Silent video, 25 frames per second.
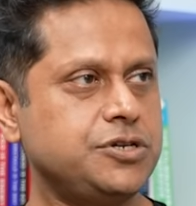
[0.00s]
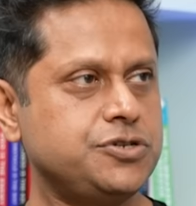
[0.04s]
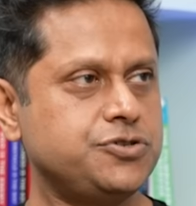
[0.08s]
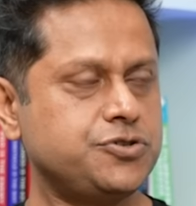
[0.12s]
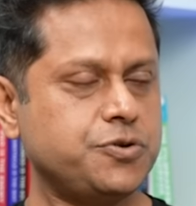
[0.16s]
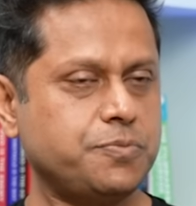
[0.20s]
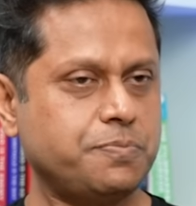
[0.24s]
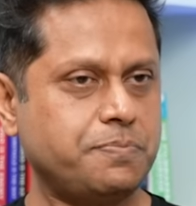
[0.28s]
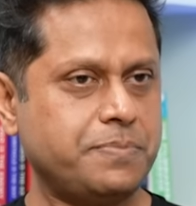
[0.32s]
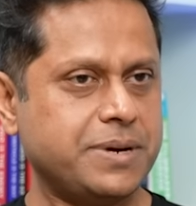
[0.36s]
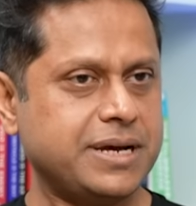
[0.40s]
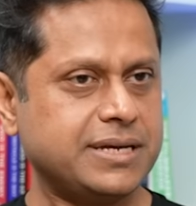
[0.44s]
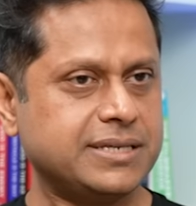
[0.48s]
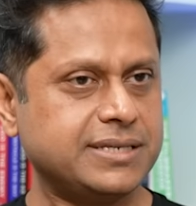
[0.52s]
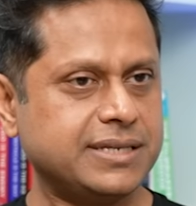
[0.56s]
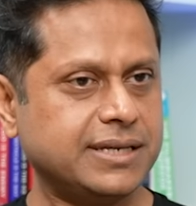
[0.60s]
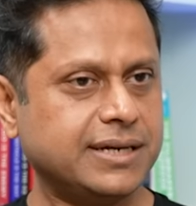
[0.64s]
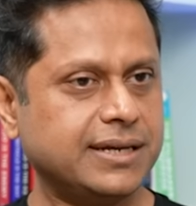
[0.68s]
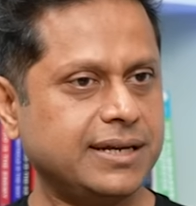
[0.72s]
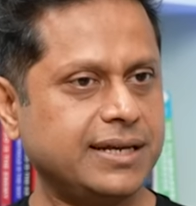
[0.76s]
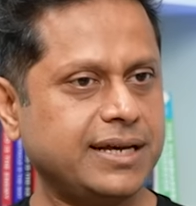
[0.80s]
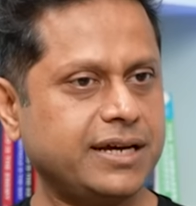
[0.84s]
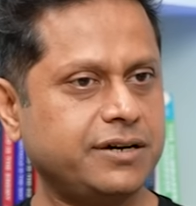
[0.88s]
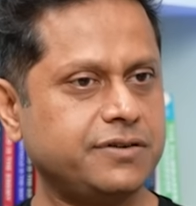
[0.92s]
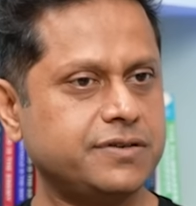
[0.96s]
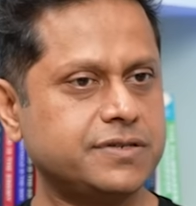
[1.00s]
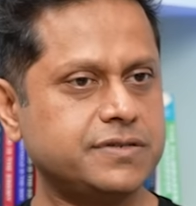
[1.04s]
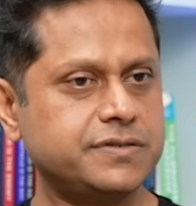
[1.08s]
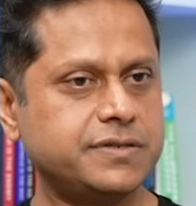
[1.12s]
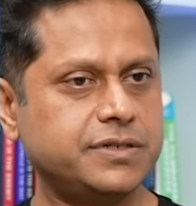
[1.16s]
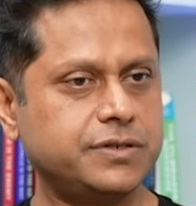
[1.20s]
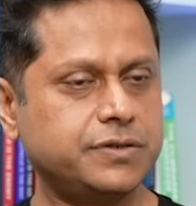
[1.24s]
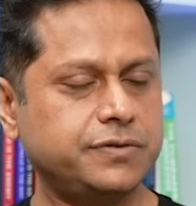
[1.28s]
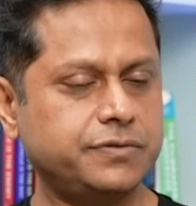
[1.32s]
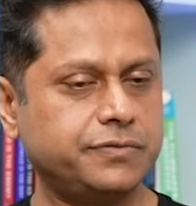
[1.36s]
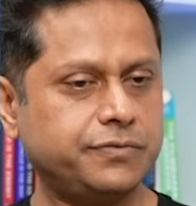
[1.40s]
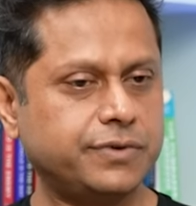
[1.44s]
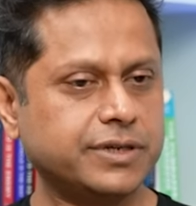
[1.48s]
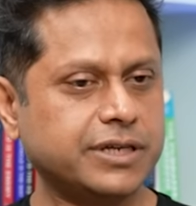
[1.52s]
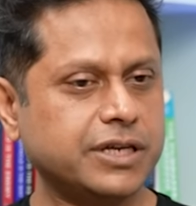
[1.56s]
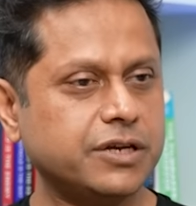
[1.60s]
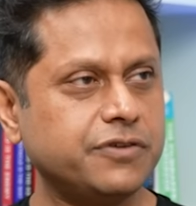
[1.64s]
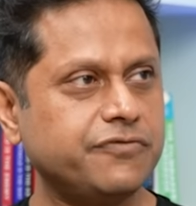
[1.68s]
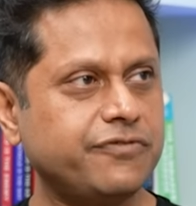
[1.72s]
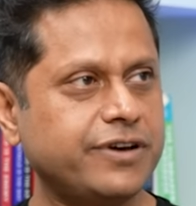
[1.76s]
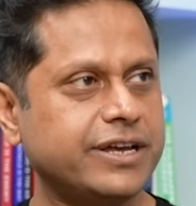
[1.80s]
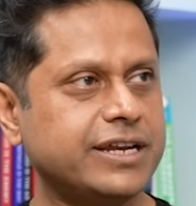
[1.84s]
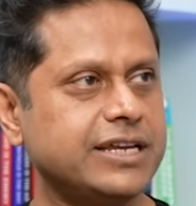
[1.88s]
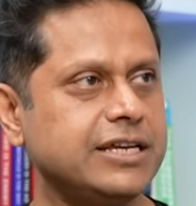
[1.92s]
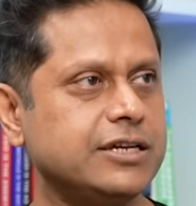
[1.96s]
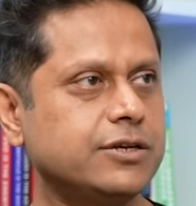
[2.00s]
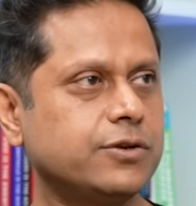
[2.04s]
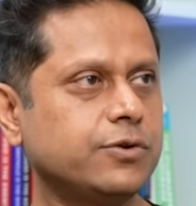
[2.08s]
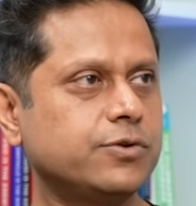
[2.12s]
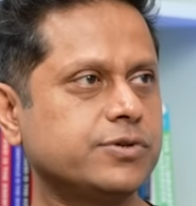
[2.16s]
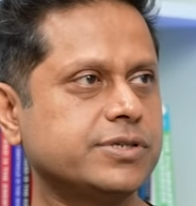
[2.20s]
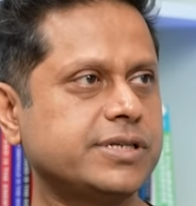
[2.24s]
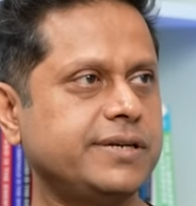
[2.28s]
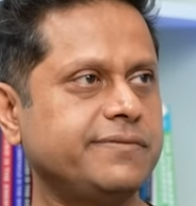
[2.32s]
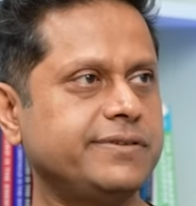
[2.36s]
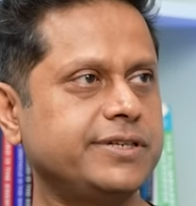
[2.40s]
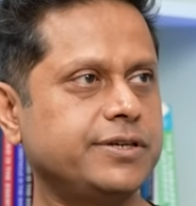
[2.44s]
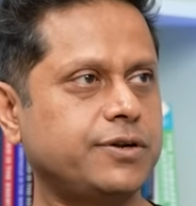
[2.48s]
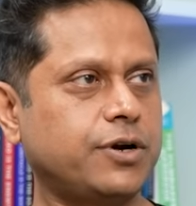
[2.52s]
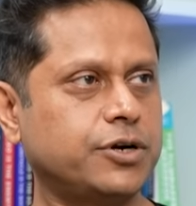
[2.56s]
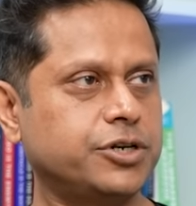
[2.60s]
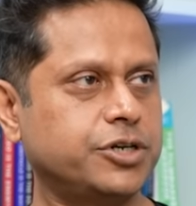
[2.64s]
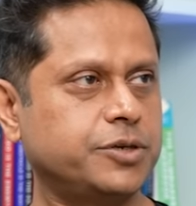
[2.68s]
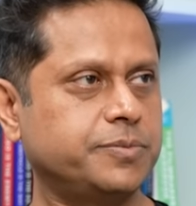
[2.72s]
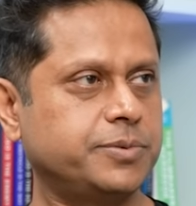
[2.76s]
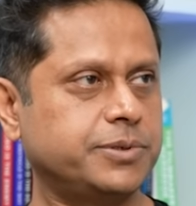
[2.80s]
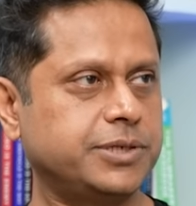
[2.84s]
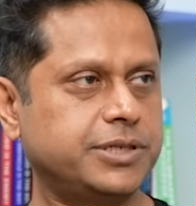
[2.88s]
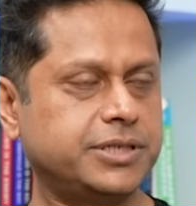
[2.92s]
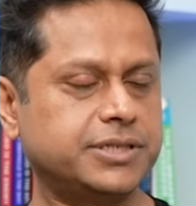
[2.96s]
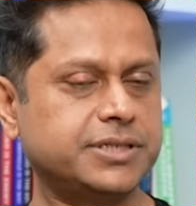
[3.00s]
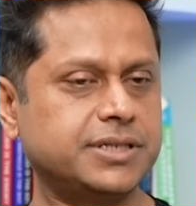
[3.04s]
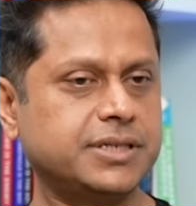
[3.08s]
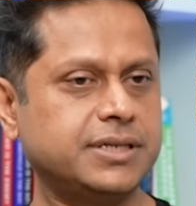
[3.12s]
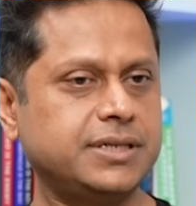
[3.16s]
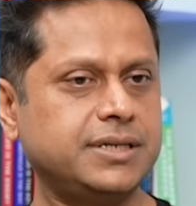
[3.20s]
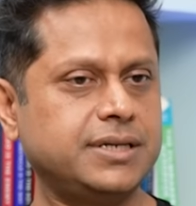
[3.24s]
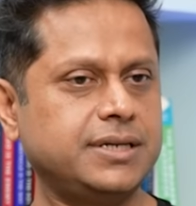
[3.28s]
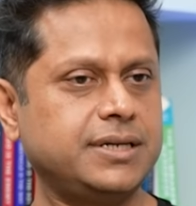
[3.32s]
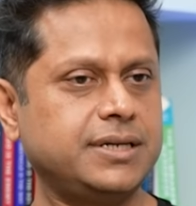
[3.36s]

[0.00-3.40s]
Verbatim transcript: So basically, I was you know working very closely with entrepreneurs.